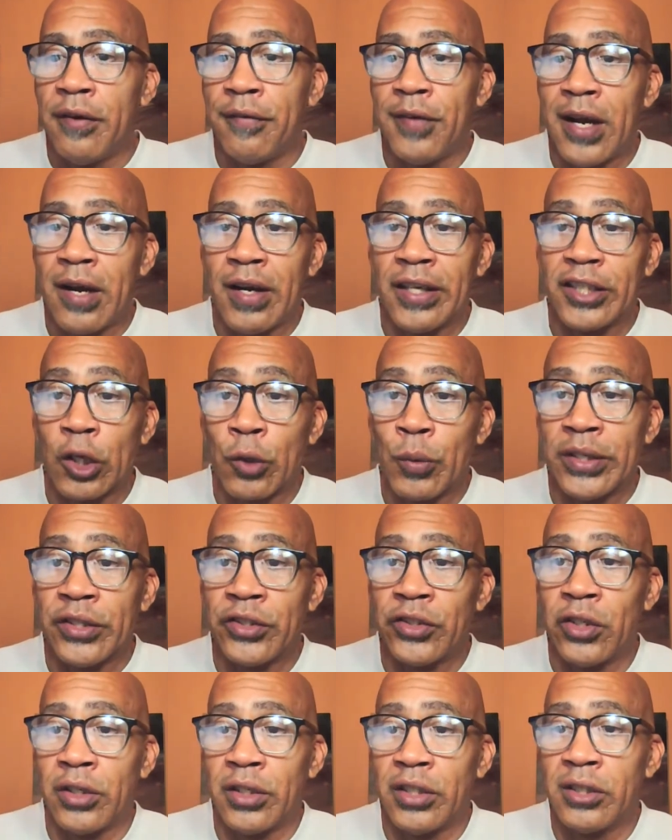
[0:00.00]
Far as the
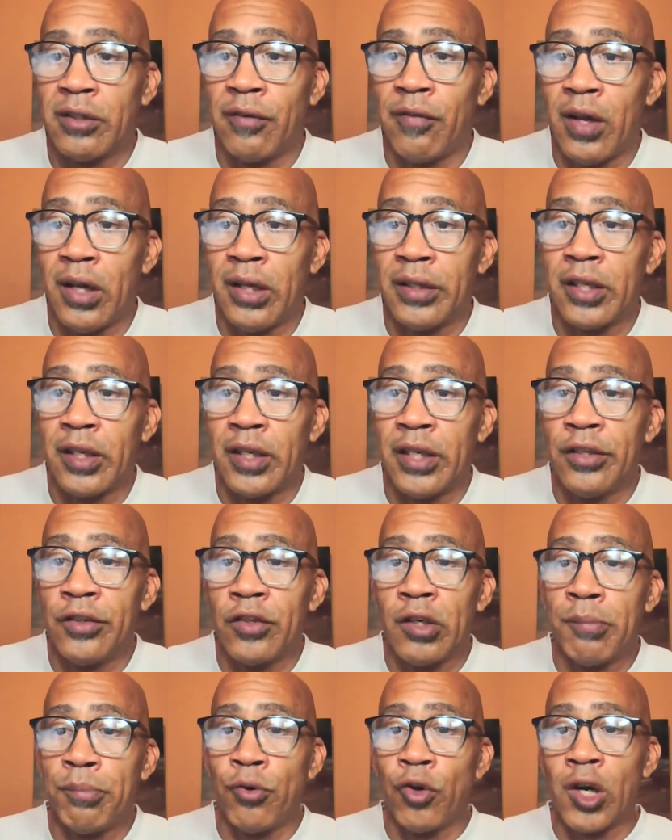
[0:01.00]
question, is a volunteer
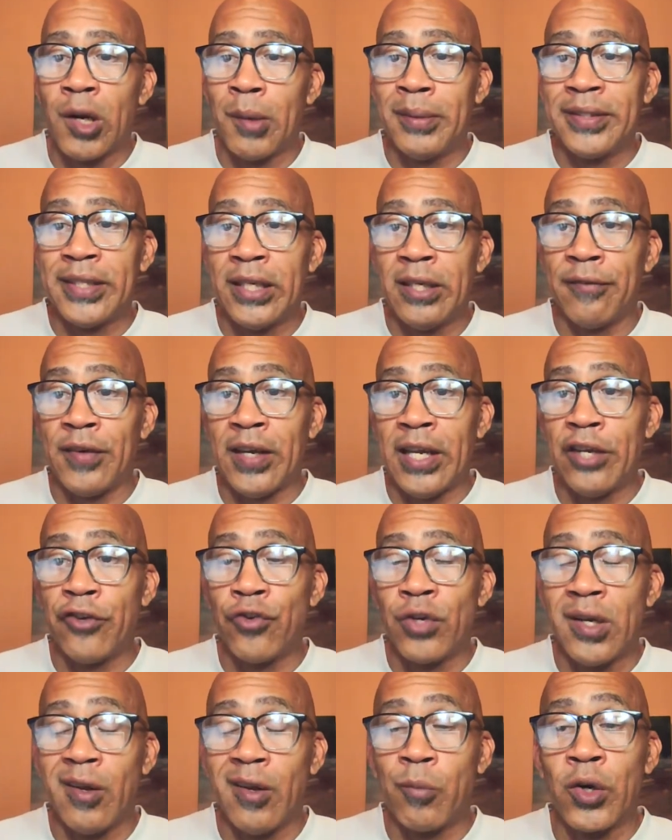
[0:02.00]
intern program intended for
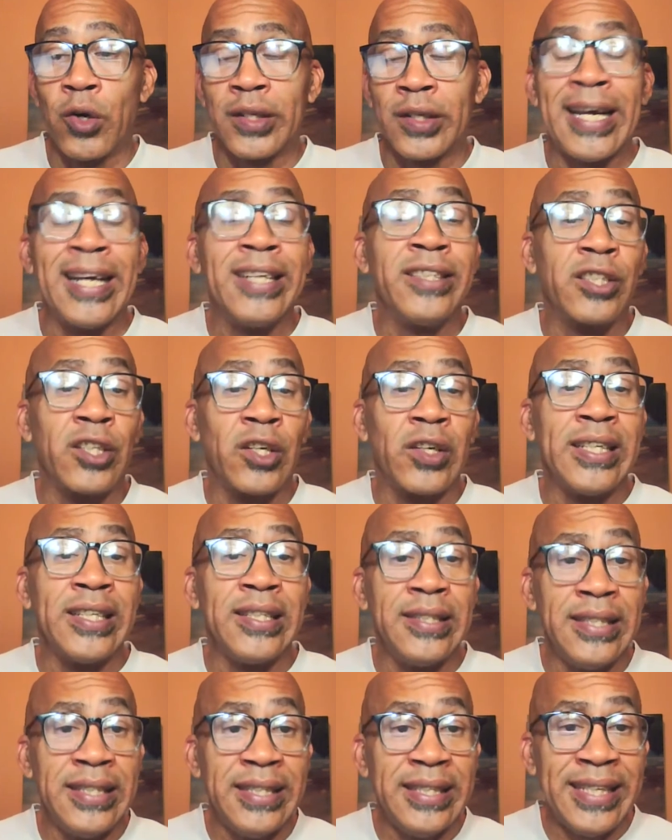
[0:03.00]
entry-level work? The answer
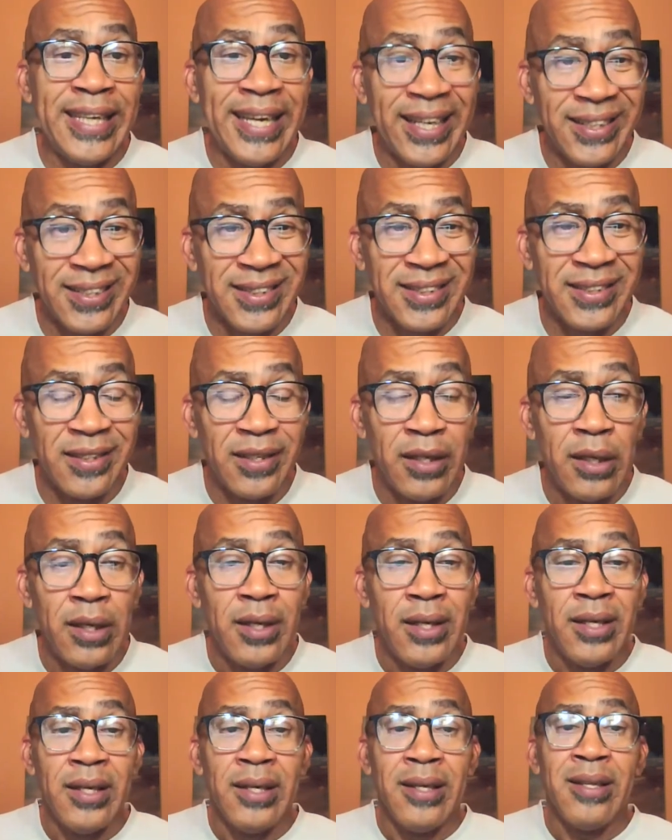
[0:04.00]
is yes.
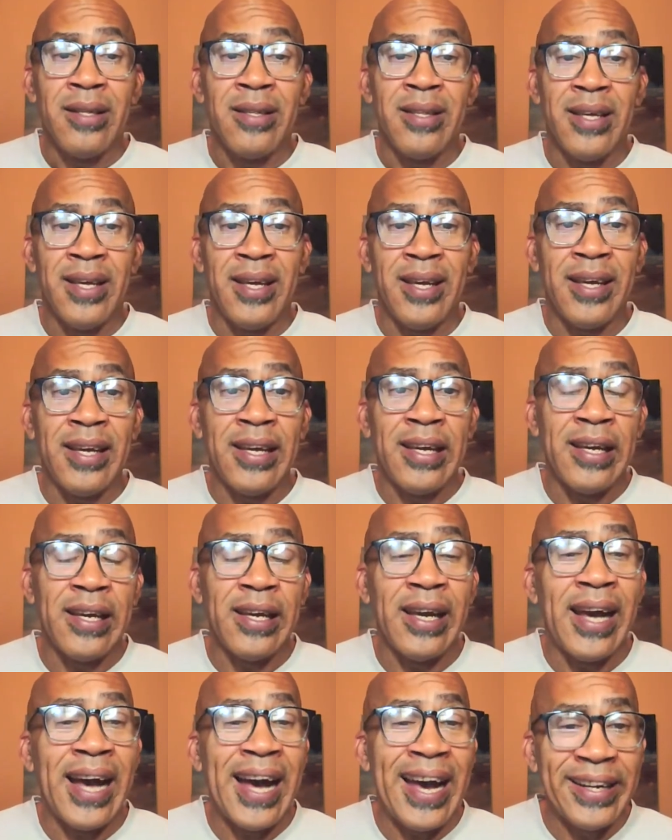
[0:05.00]

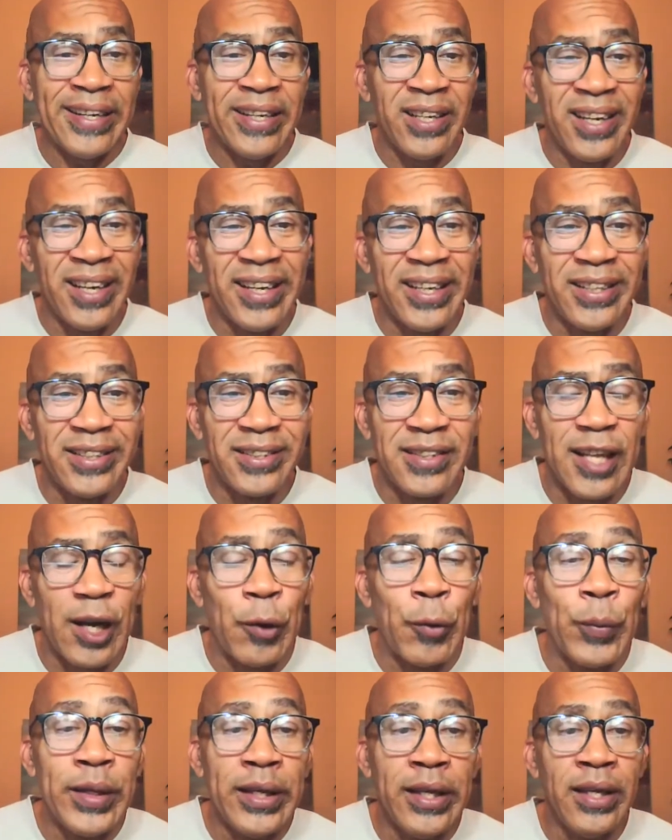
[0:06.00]
The idea is
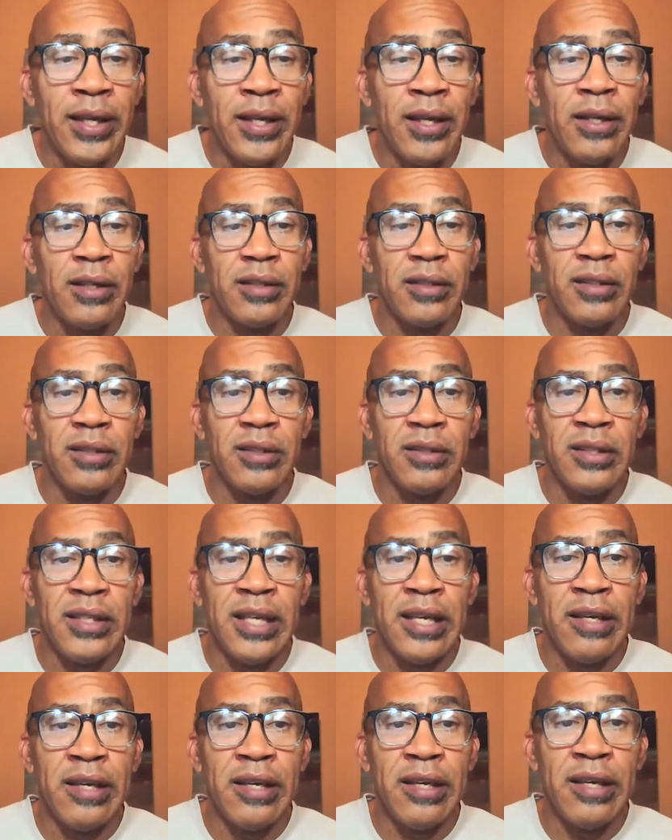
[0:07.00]
that we
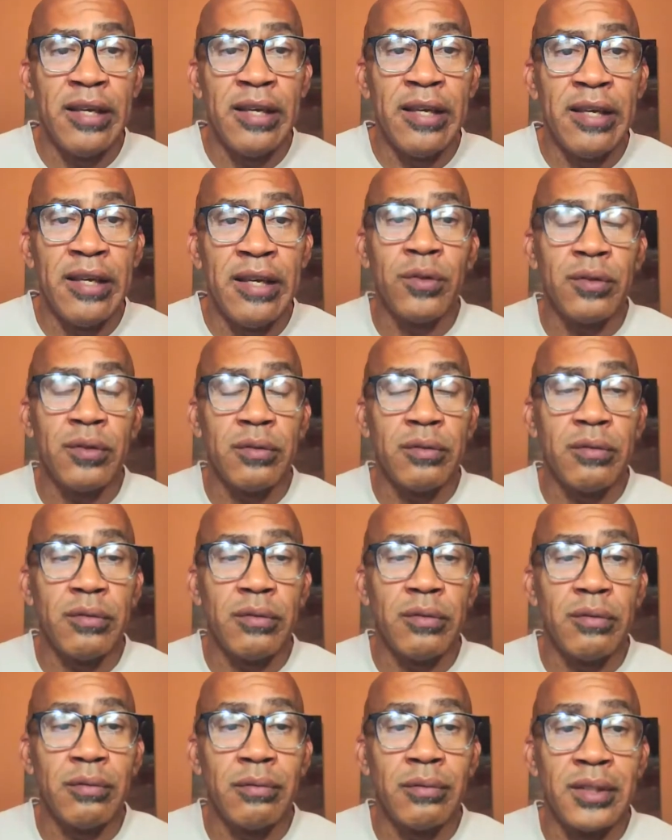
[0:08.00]
give you
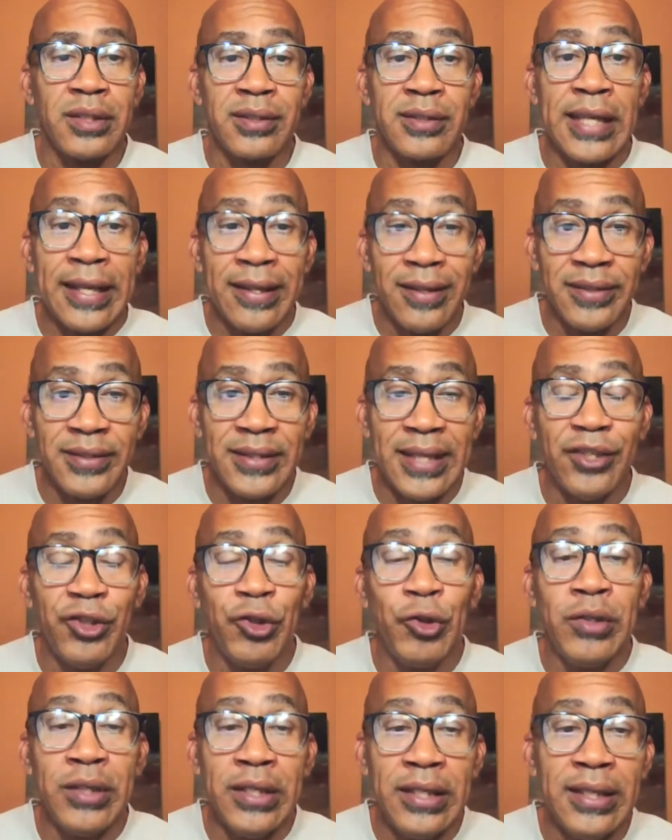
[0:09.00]
the skills
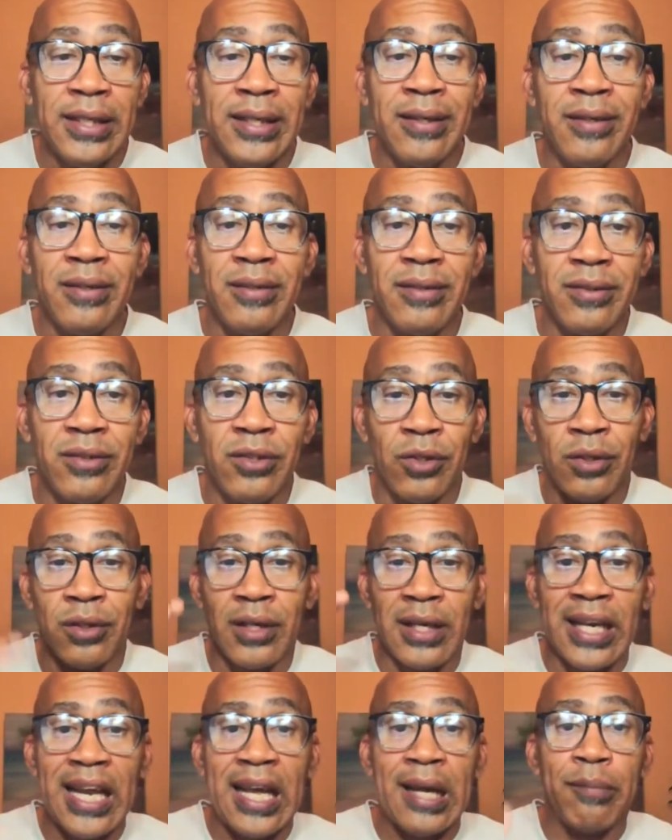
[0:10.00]
that you need
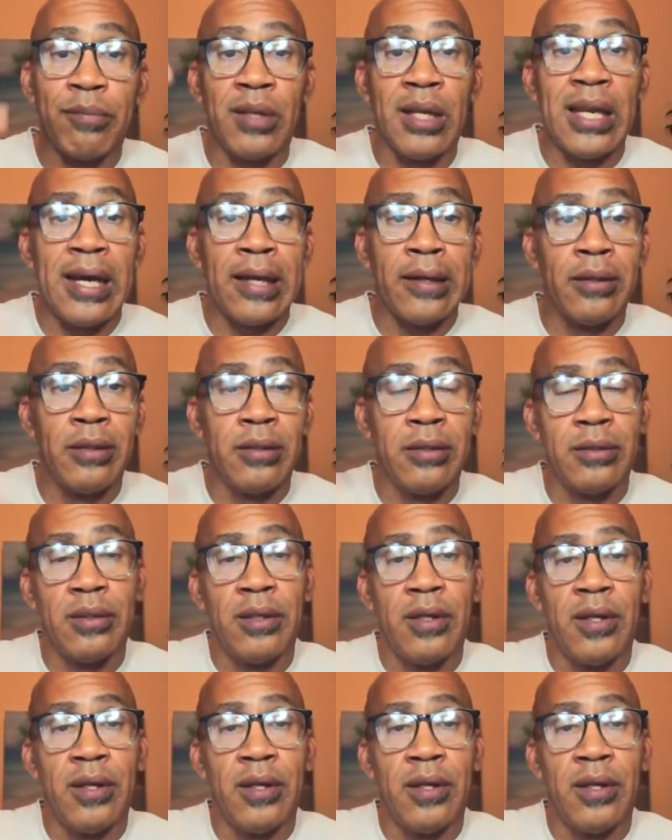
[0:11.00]
to climb the ladder.